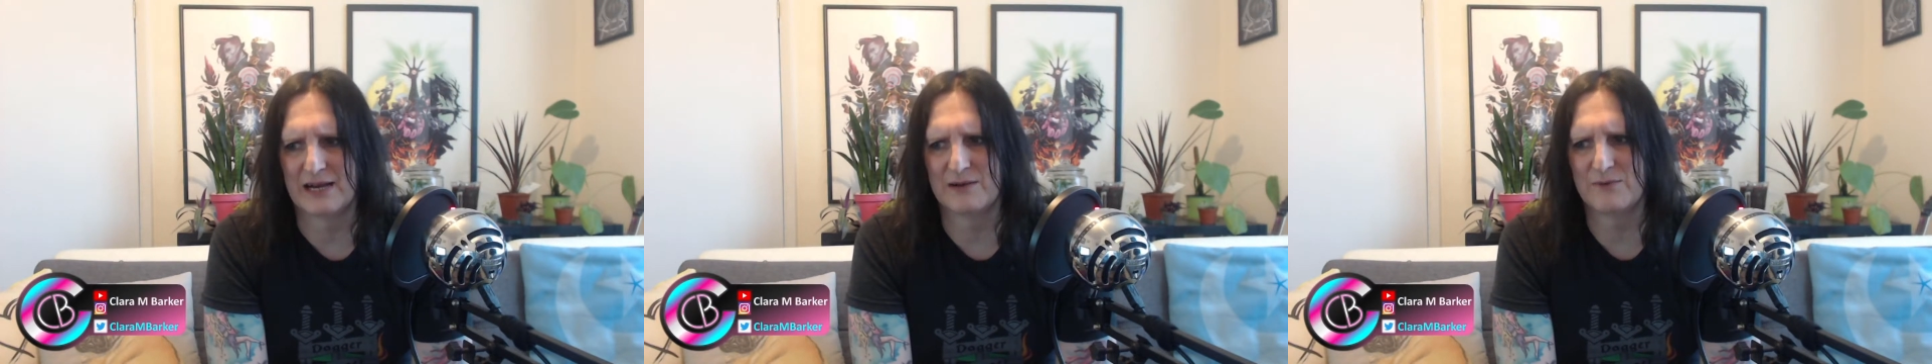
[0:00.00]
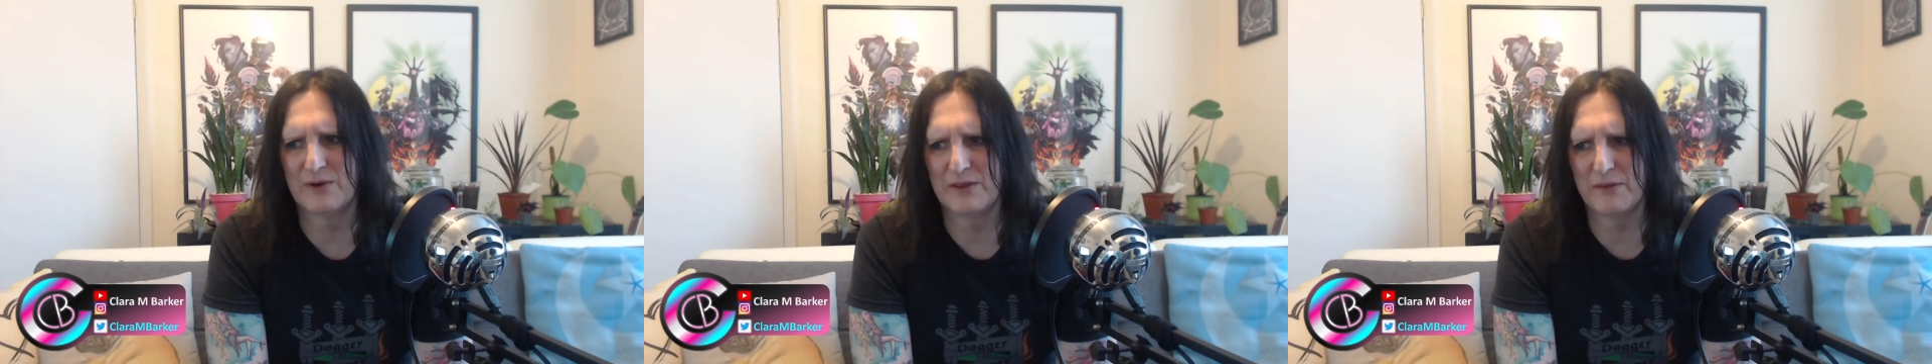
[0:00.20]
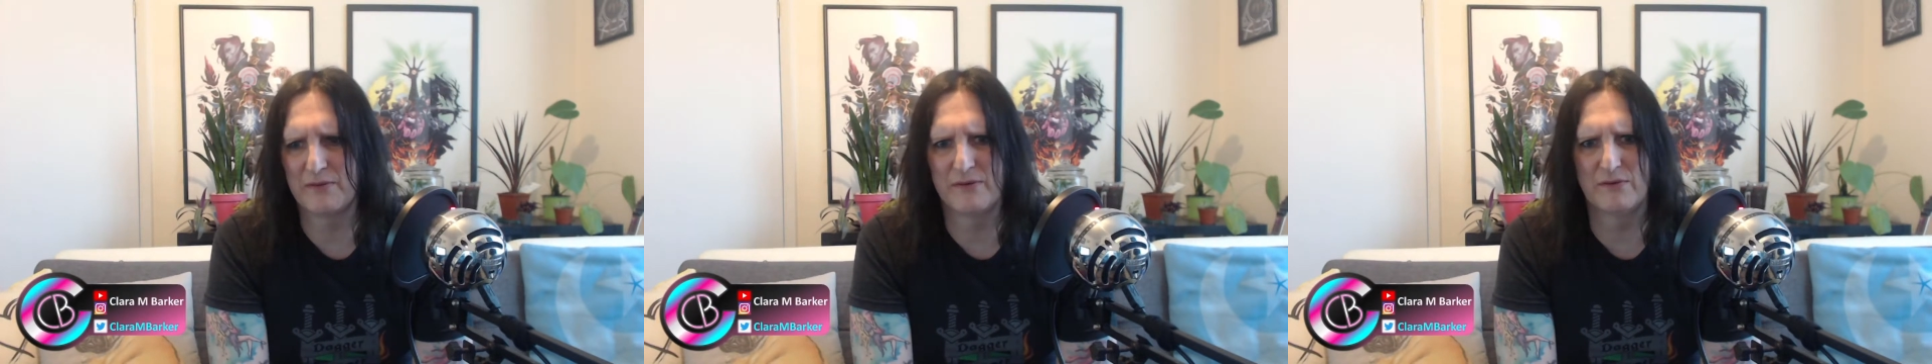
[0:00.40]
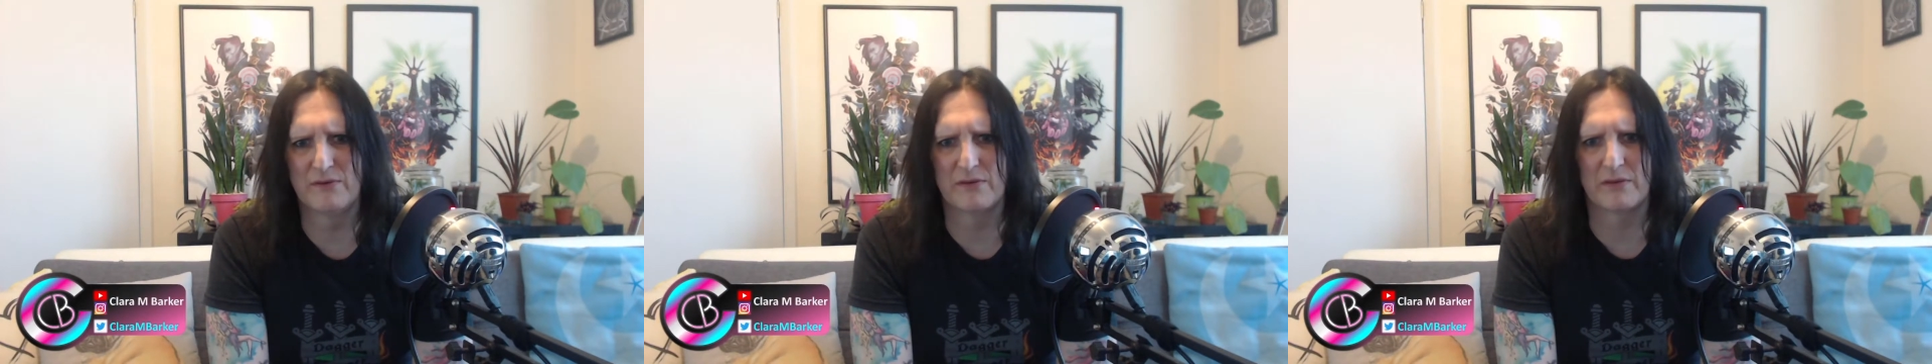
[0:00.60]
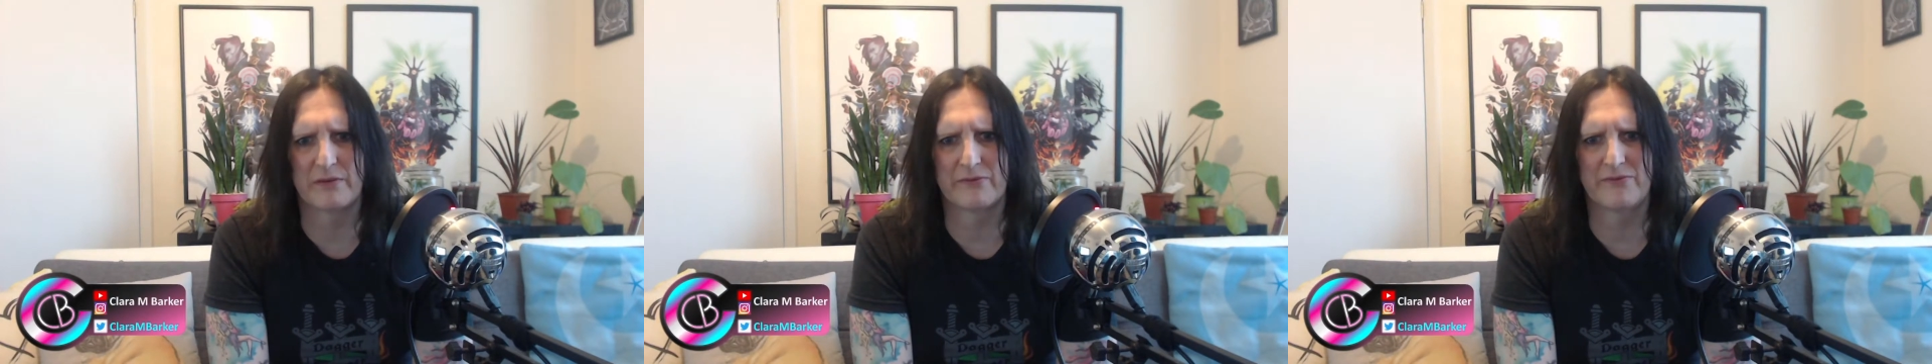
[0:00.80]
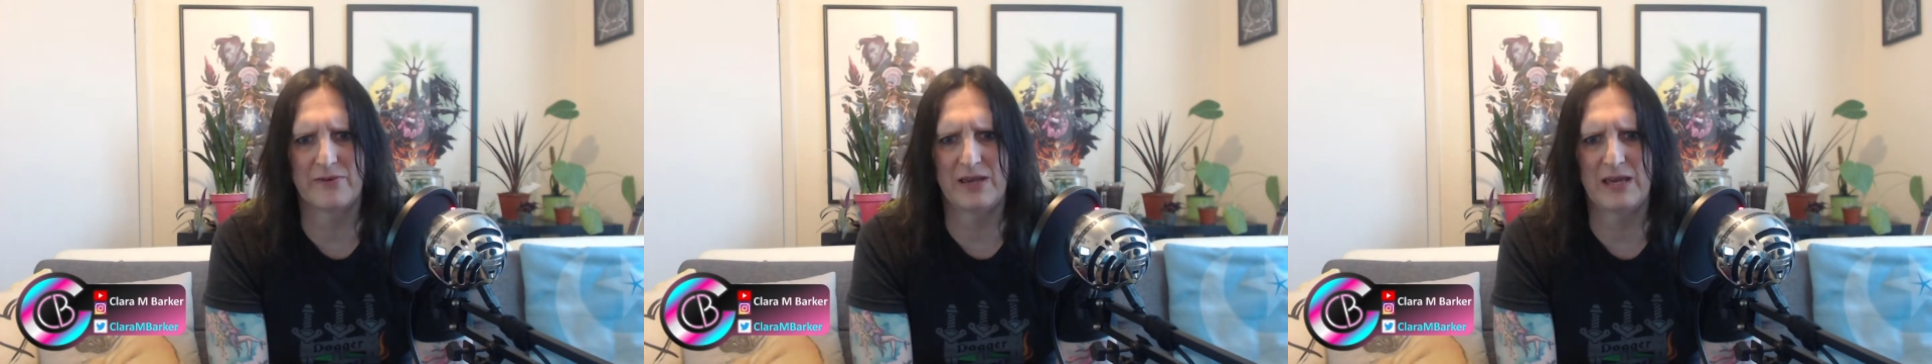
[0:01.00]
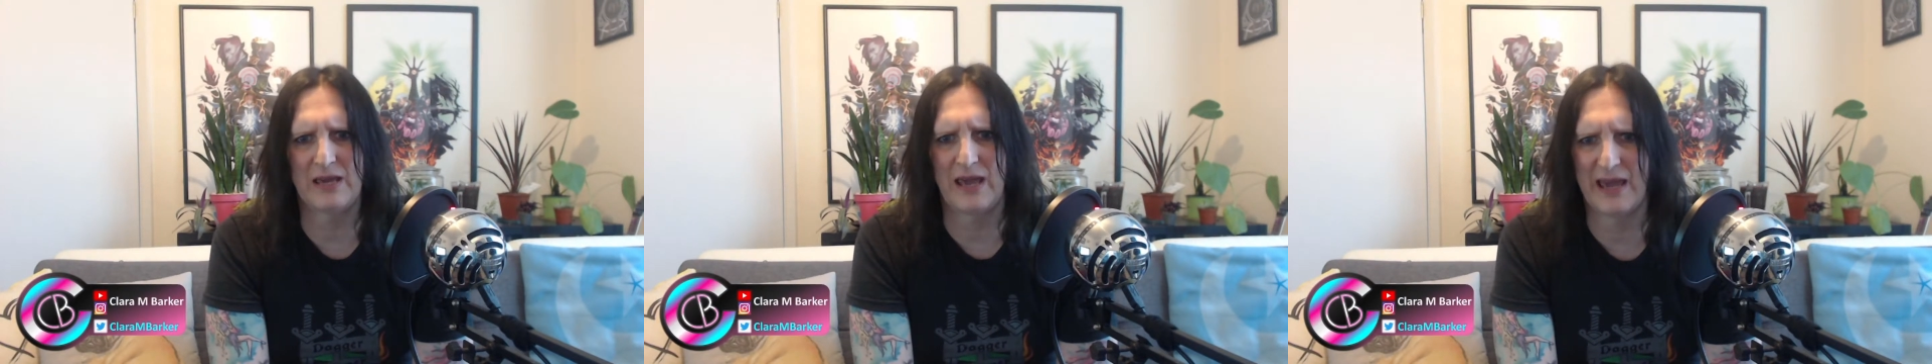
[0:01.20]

I went through the 3